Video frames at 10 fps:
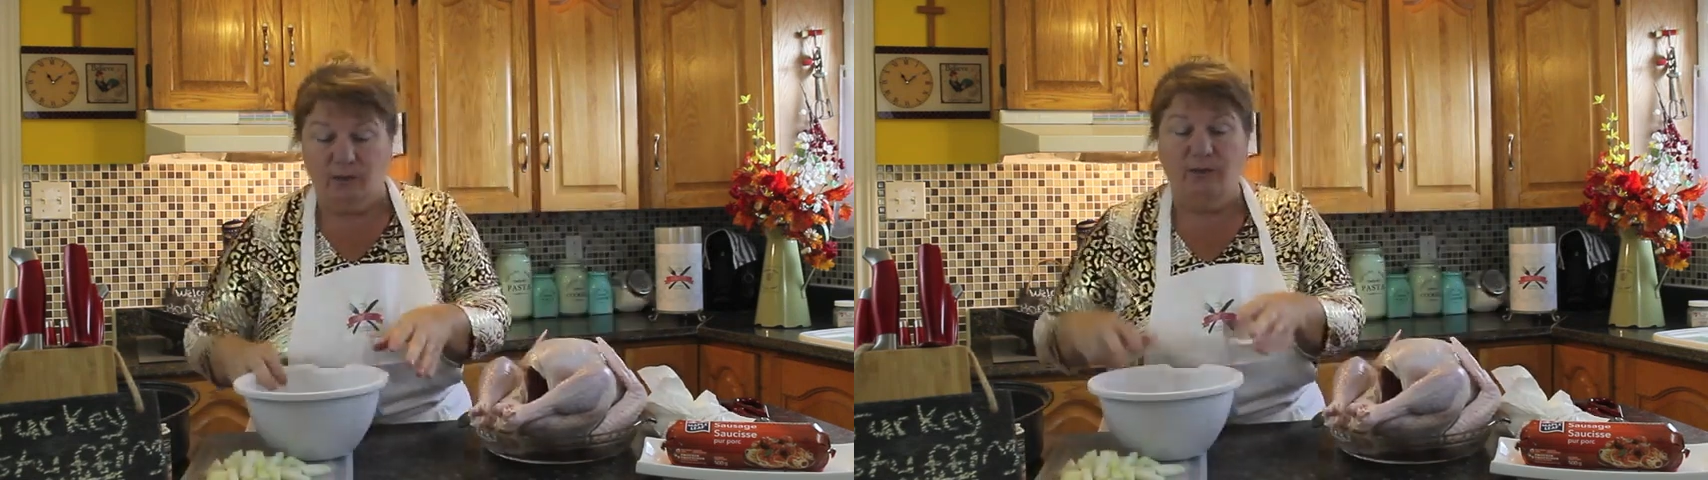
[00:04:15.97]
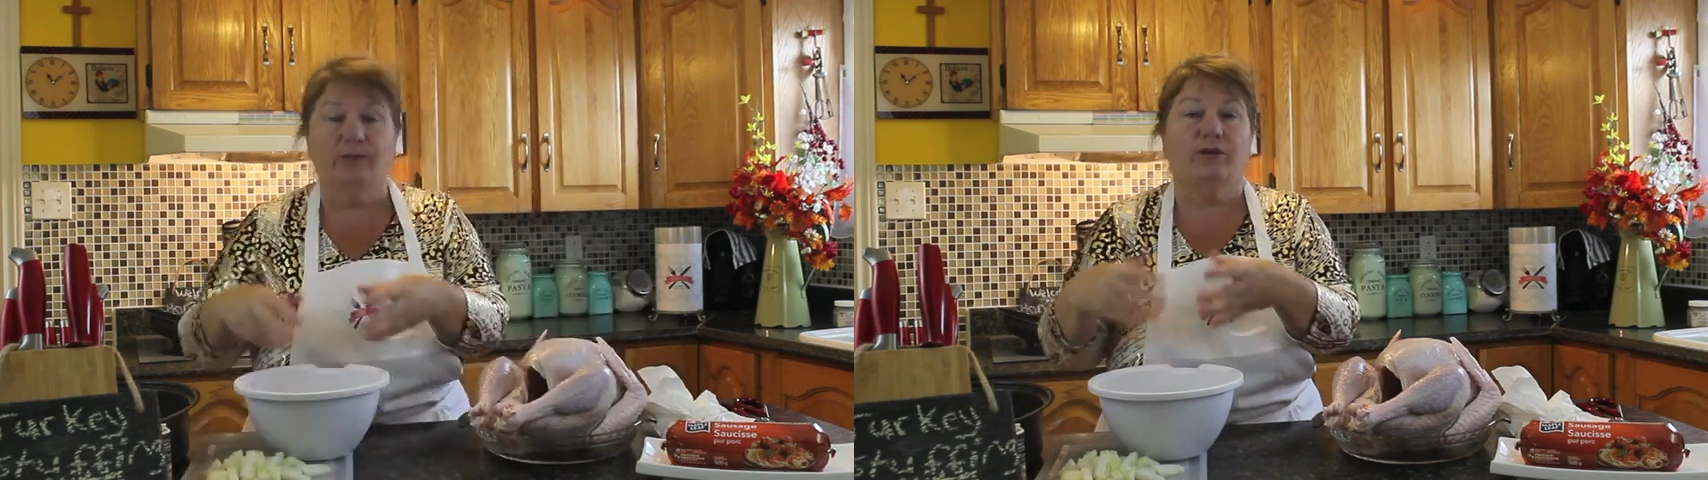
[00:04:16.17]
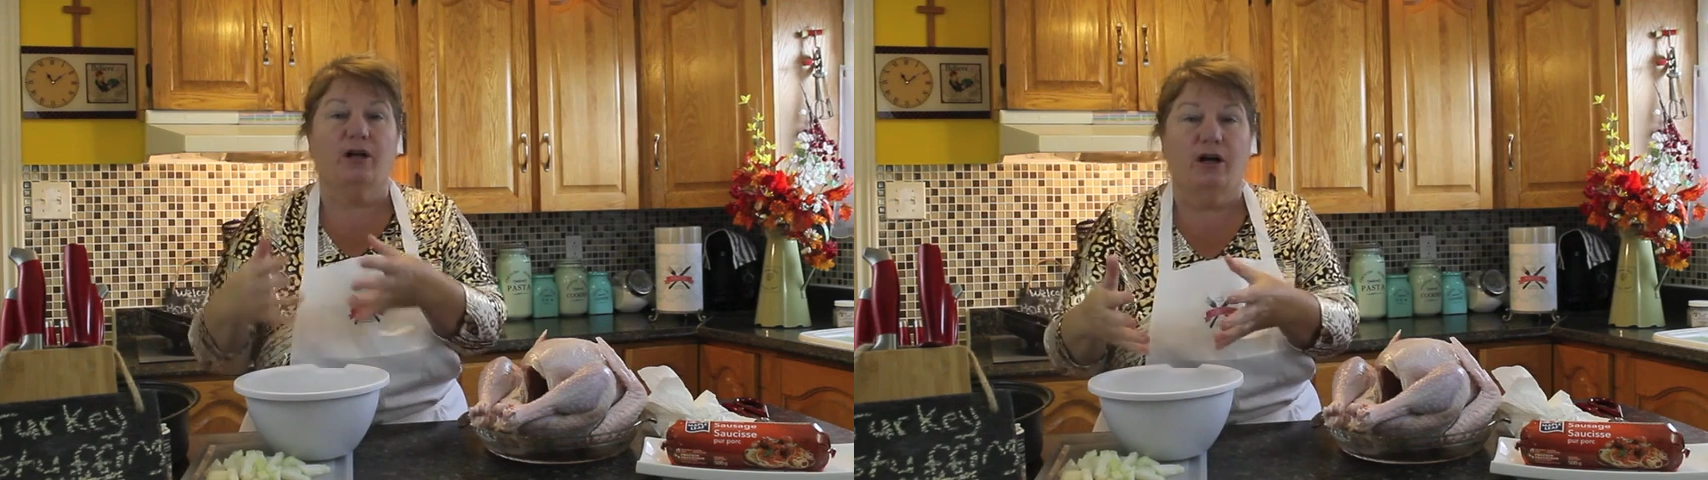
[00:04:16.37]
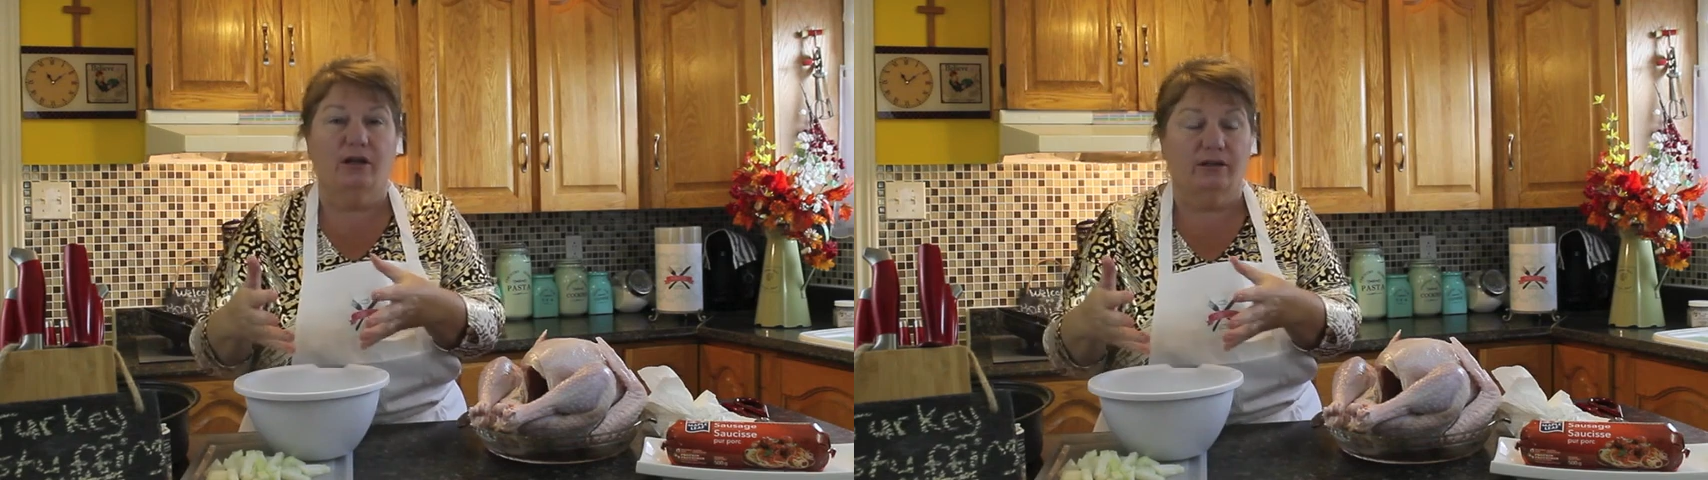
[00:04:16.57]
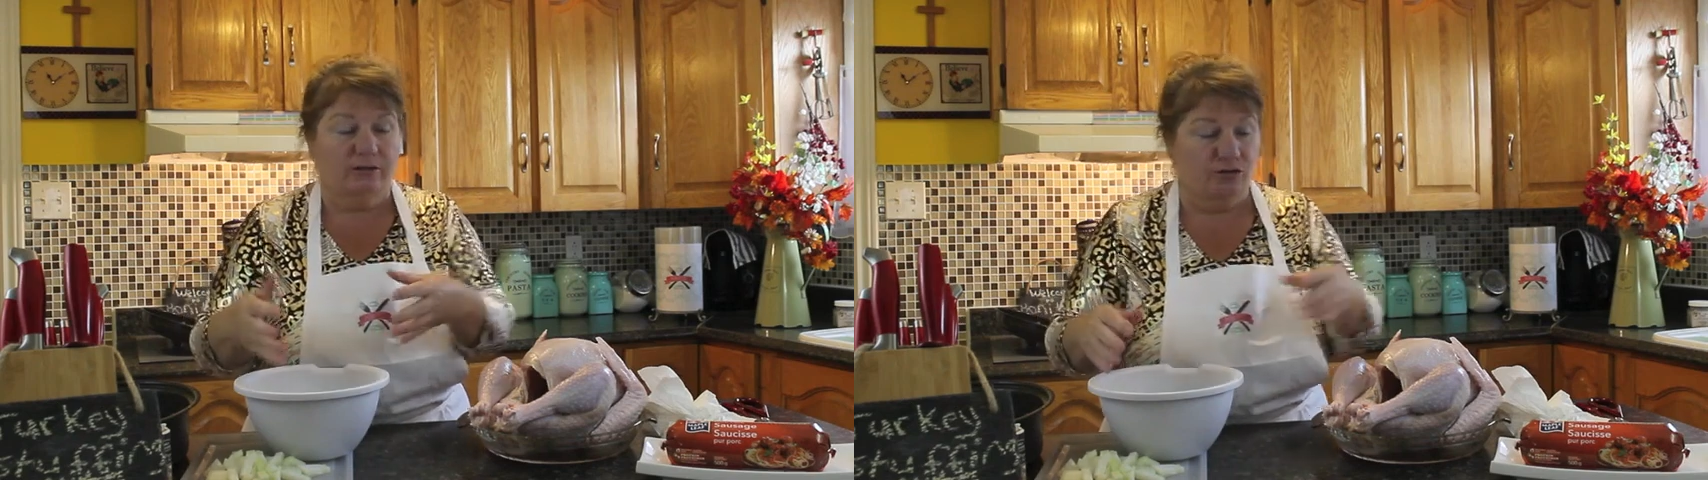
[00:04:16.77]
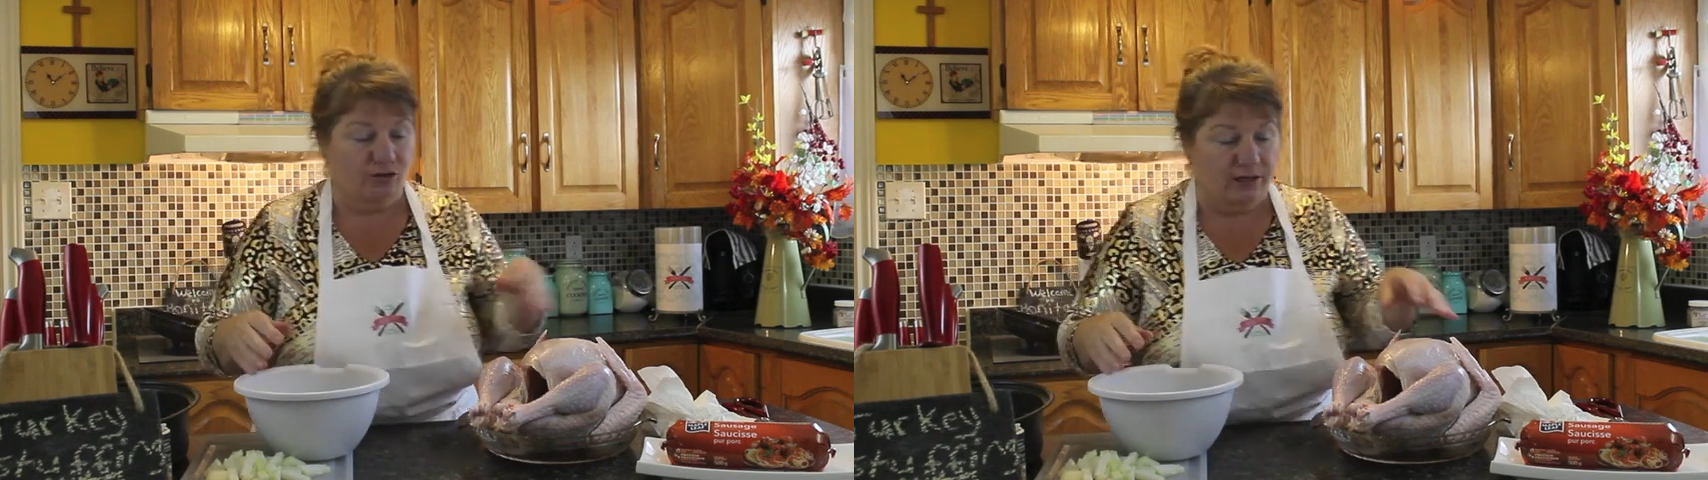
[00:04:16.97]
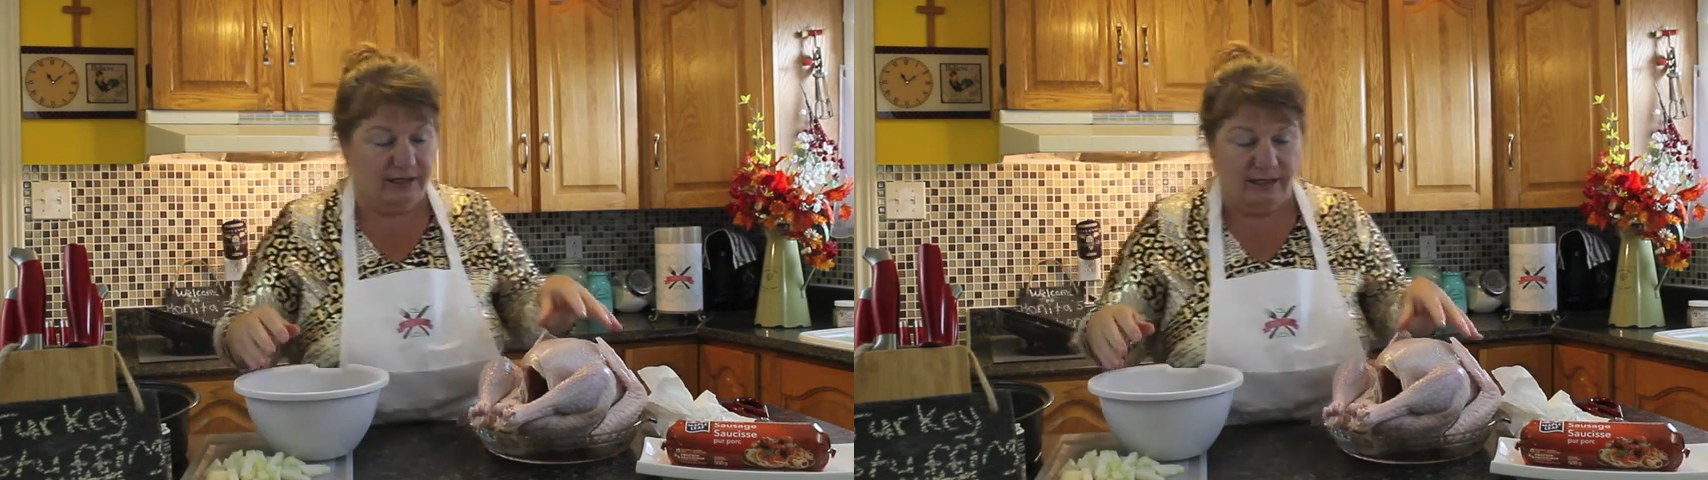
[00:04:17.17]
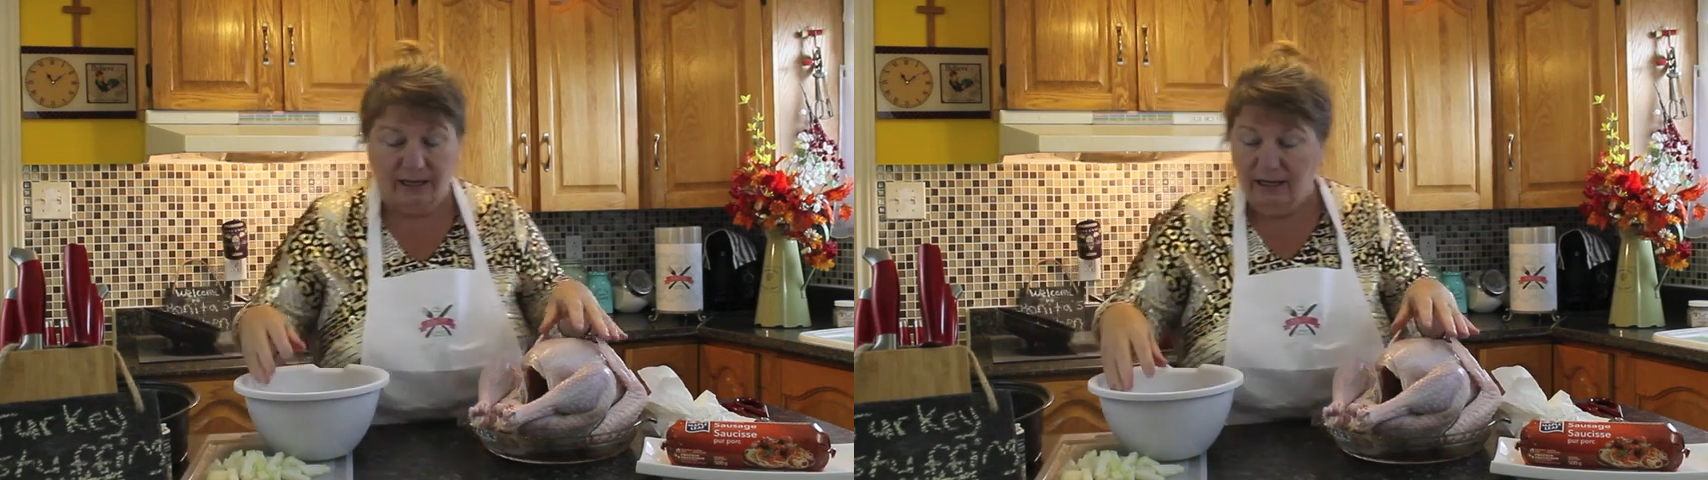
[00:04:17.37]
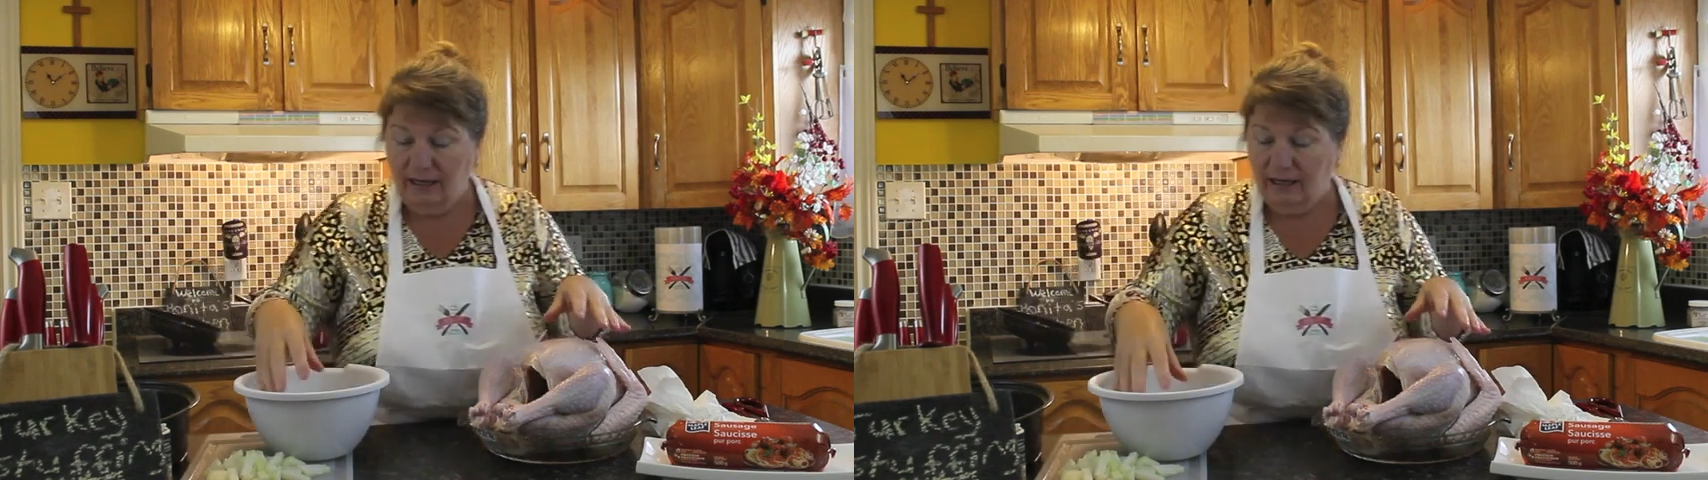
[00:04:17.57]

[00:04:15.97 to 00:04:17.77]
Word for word: what we would call dressing